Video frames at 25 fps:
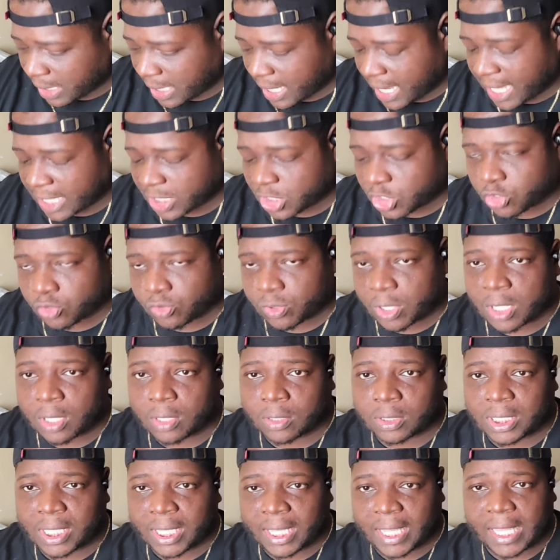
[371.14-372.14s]
I
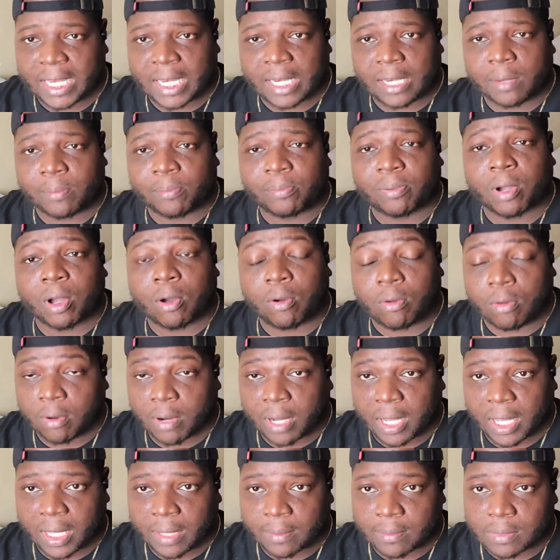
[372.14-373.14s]
struggled to get into
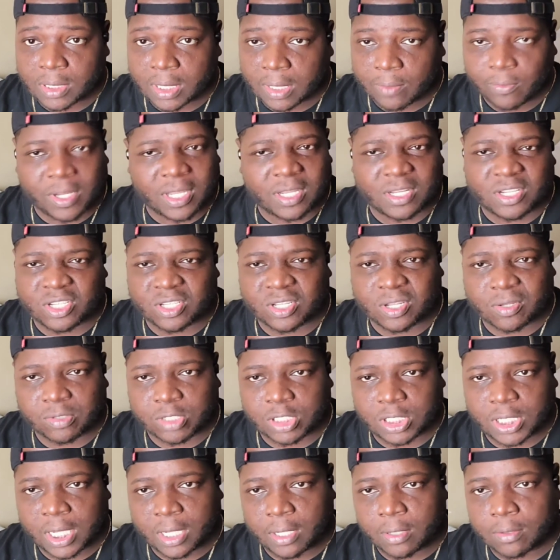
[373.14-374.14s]
programs. We just gonna
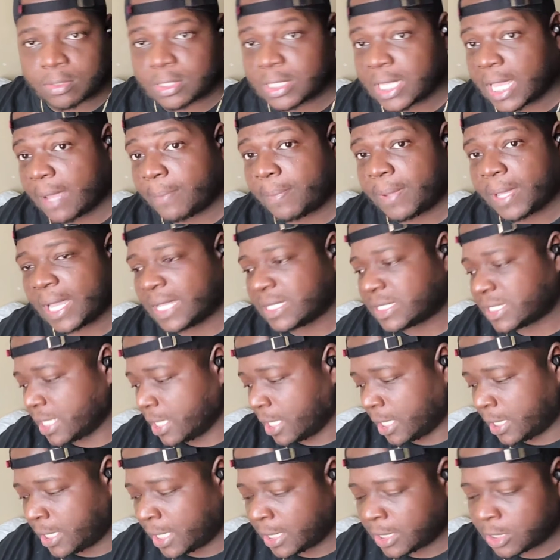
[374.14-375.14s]
stick on topic. I'll tell
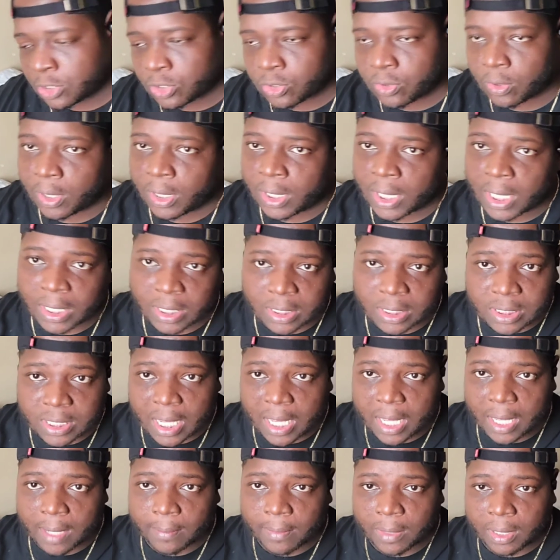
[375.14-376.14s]
you another story another
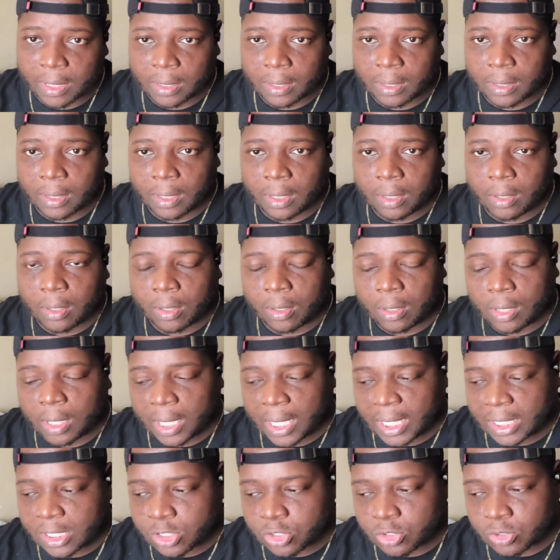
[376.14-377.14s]
time.
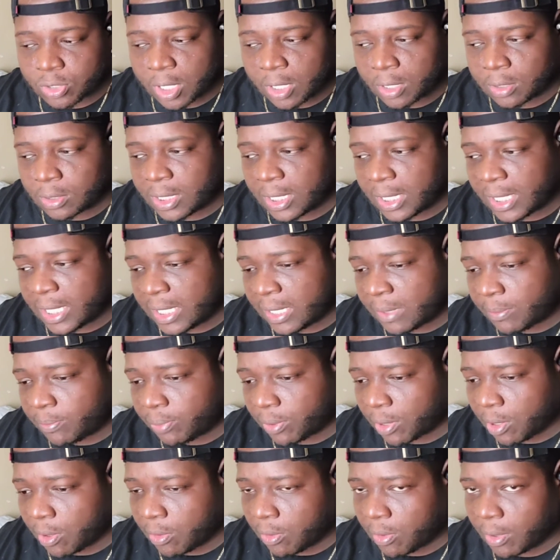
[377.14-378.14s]
I struggled to get
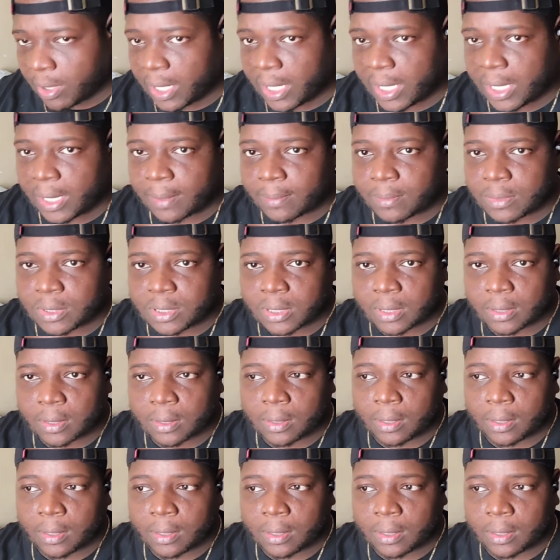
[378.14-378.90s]
in programs.